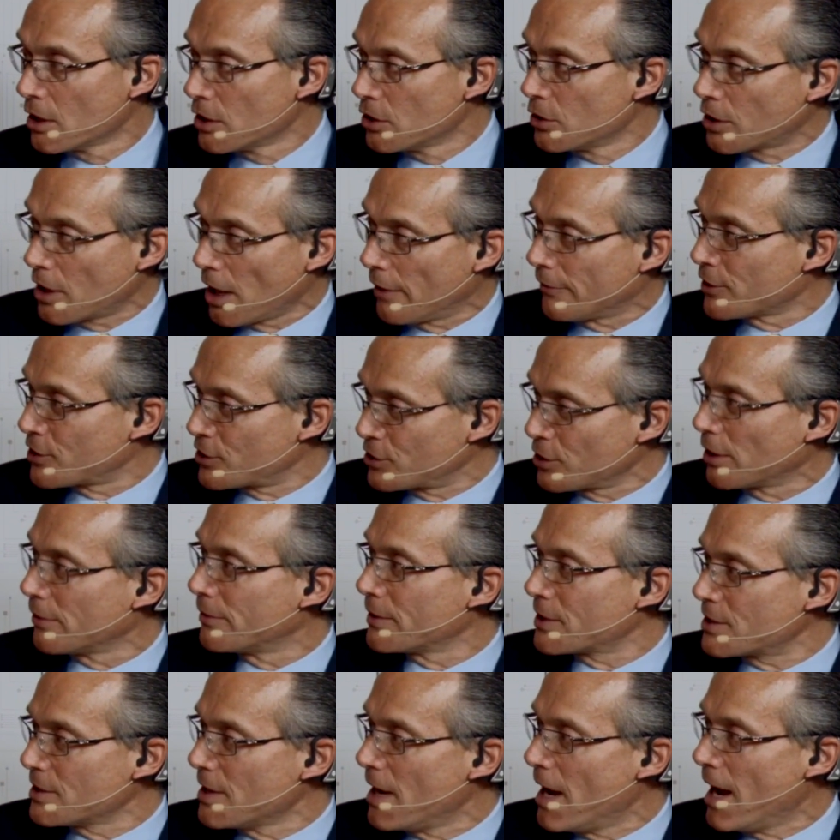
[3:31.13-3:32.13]
you cover
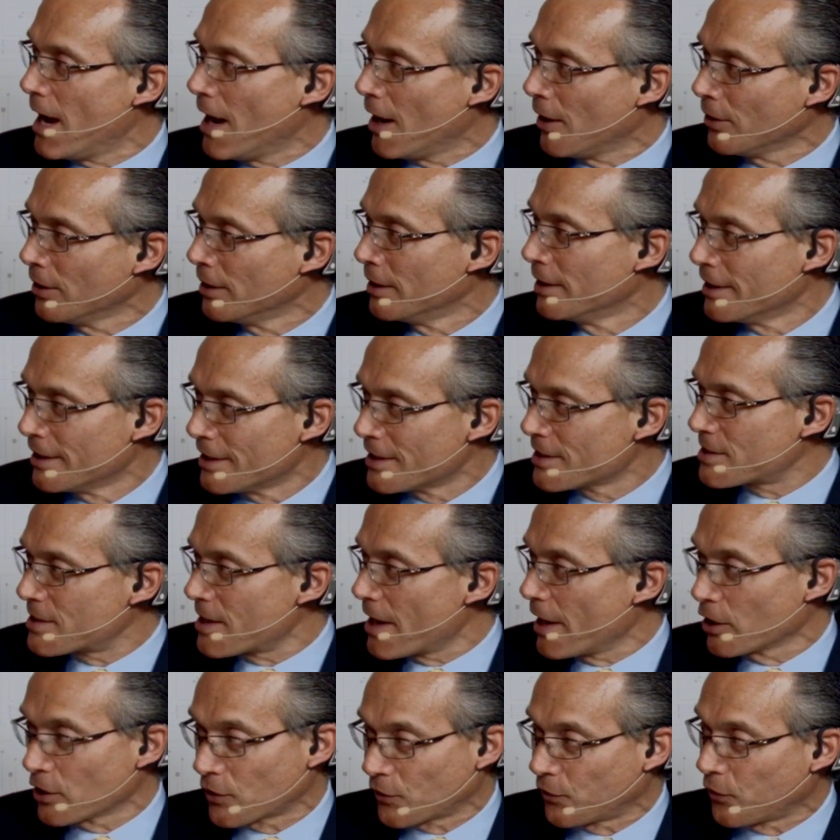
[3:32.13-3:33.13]
ServiceNow,
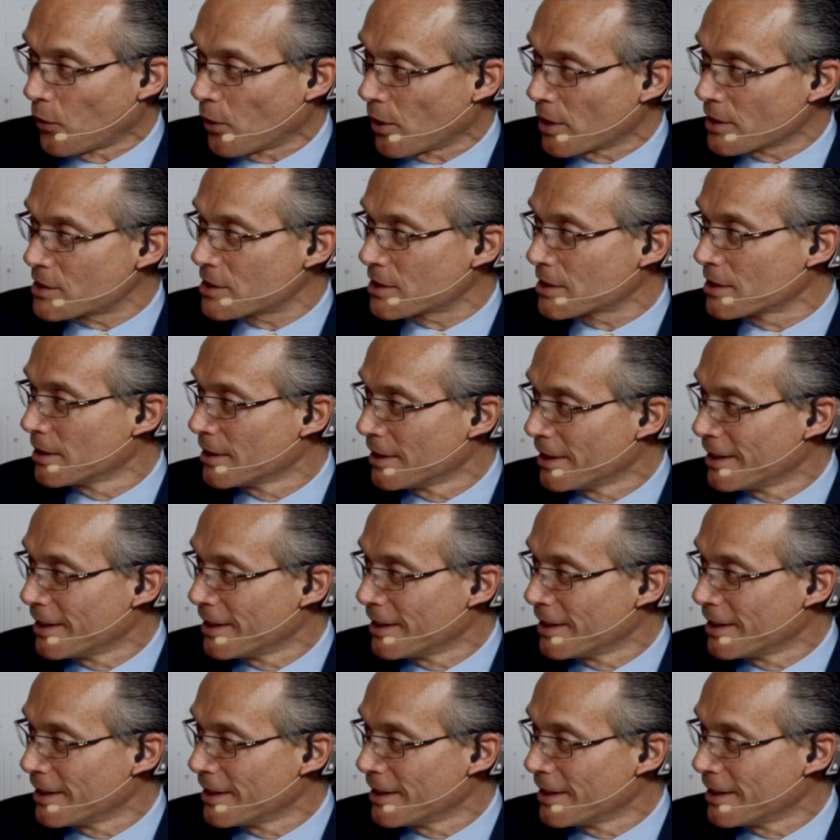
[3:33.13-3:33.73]
Salesforce,